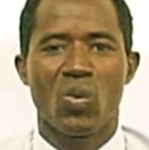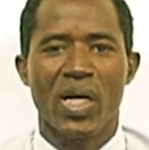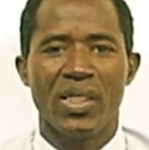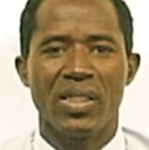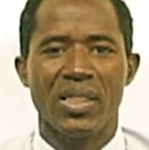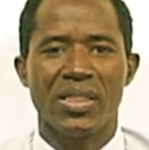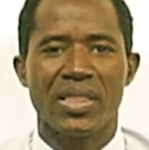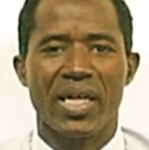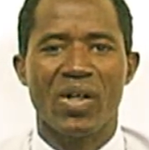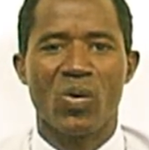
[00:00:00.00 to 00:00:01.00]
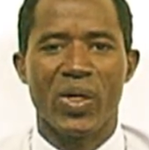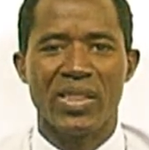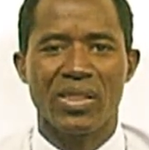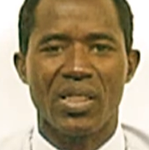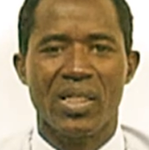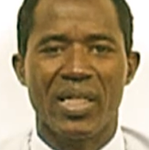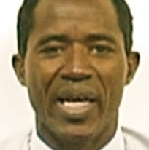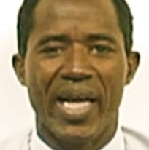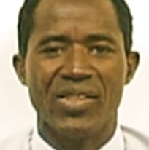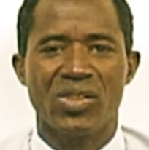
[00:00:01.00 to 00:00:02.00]
One is a question and
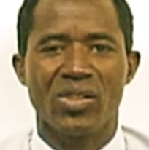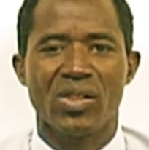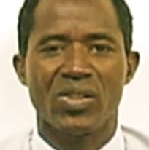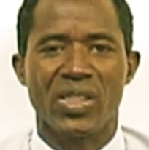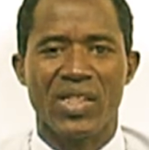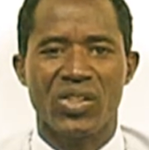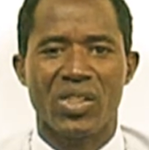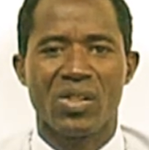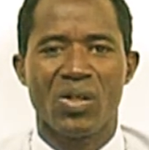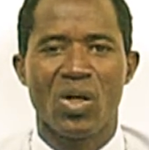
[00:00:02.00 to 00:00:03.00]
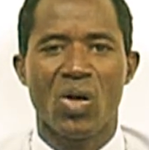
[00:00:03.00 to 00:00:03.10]
answer session,